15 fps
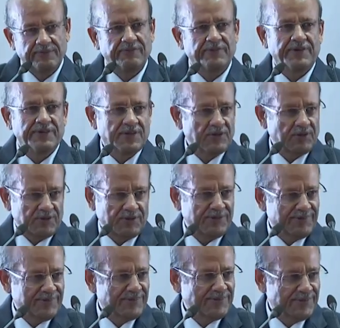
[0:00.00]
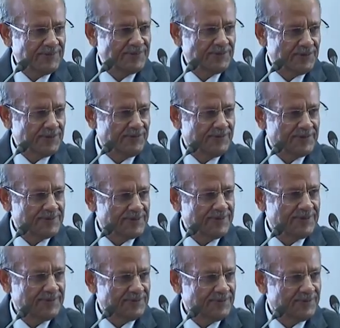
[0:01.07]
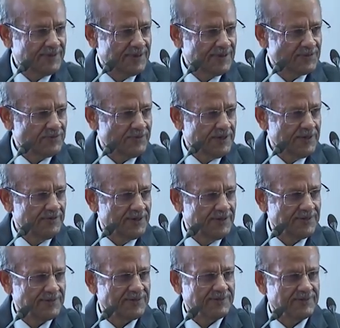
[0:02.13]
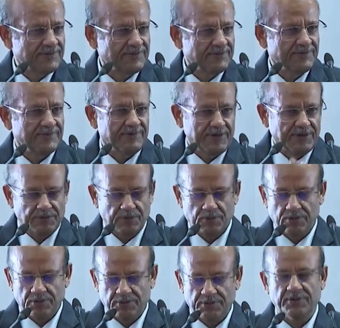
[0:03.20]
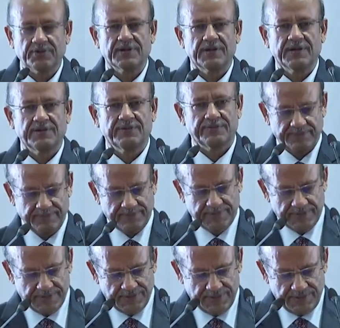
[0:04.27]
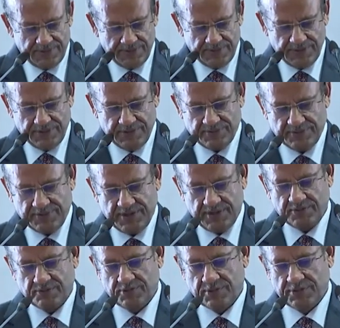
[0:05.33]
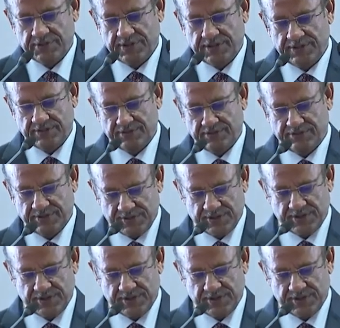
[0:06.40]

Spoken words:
with law in this university for next 5 years and throughout your life. And thankful to the university